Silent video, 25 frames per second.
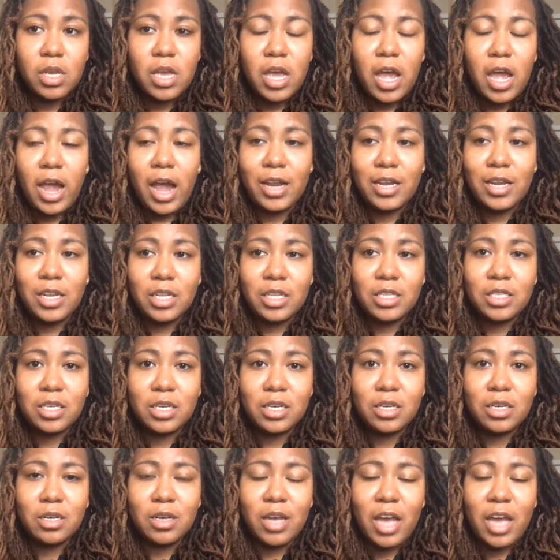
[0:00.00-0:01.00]
I need
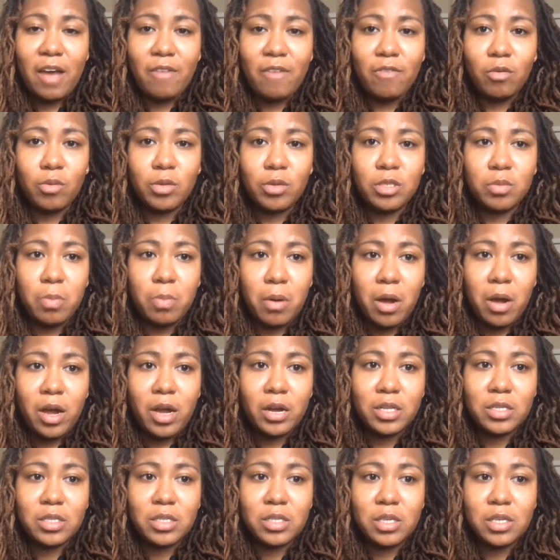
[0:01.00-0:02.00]
to have a
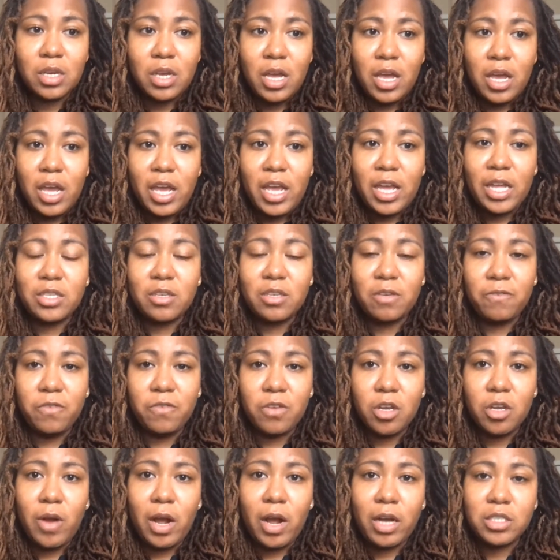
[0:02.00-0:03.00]
response and to
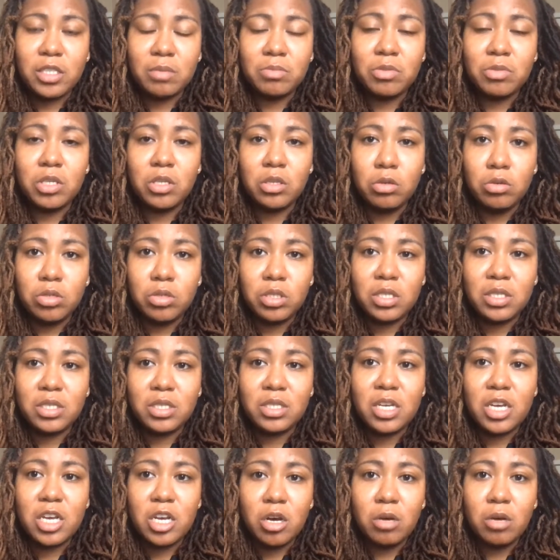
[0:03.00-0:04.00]
figure out some solutions to
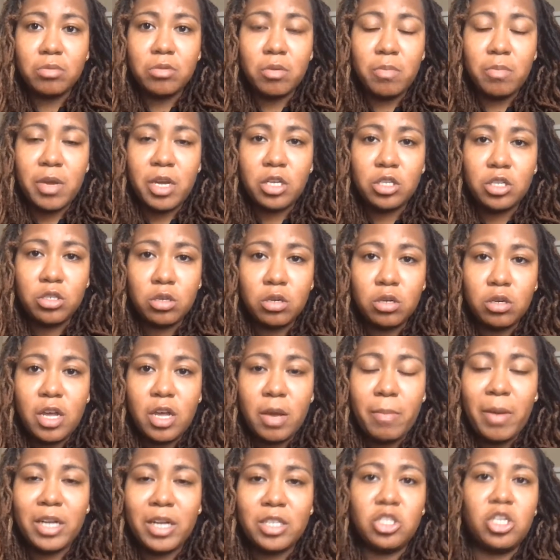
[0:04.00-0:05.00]
help to make sure that
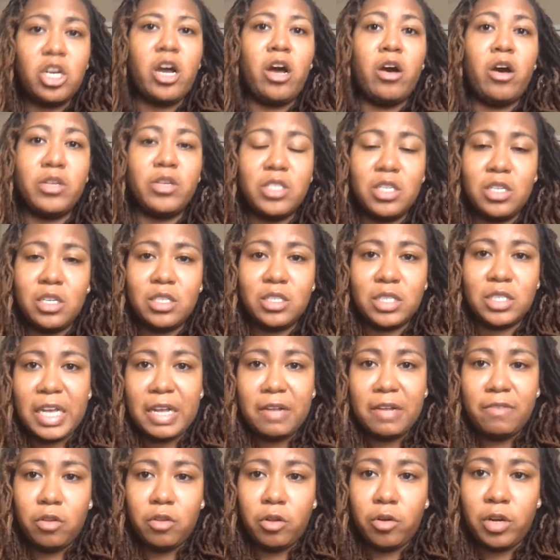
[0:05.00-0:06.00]
my child is in a
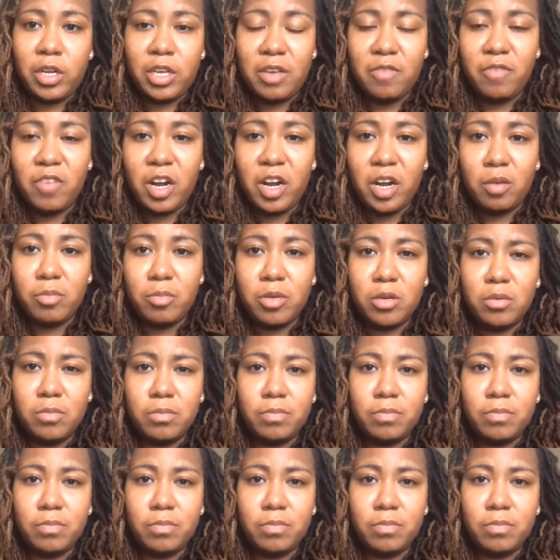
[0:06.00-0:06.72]
safe learning environment.